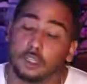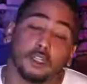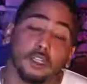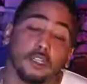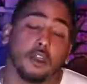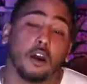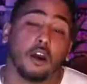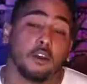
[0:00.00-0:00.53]
You
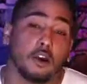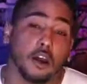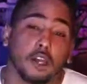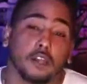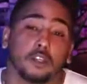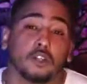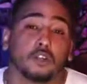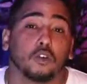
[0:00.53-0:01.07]
alright?
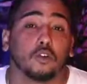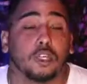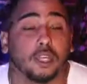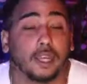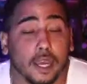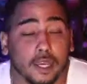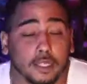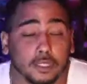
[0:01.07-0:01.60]
So
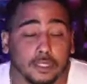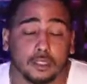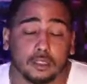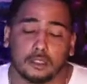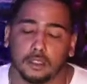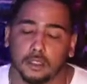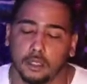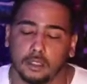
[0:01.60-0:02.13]
yes, you
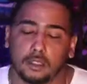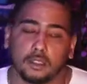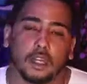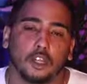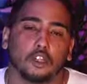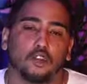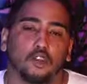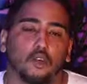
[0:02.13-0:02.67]
understand?
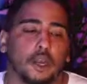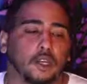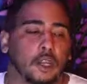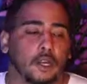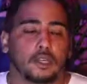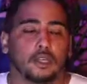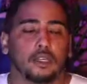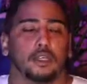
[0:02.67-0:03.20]
So at the end
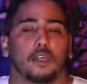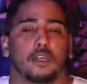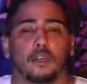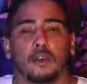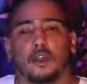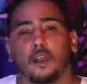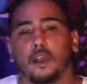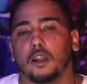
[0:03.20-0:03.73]
of the day,
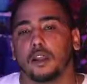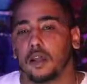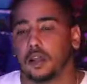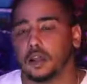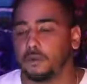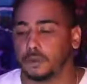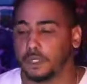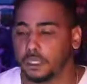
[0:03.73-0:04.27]
like I
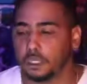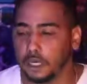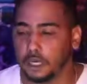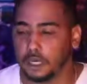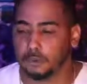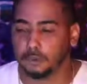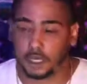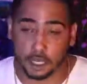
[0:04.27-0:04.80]
was saying in the
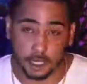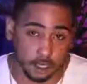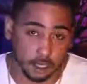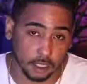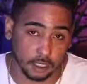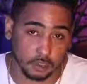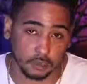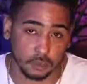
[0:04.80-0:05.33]
beginning of this
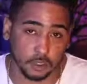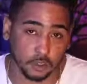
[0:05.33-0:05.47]
video,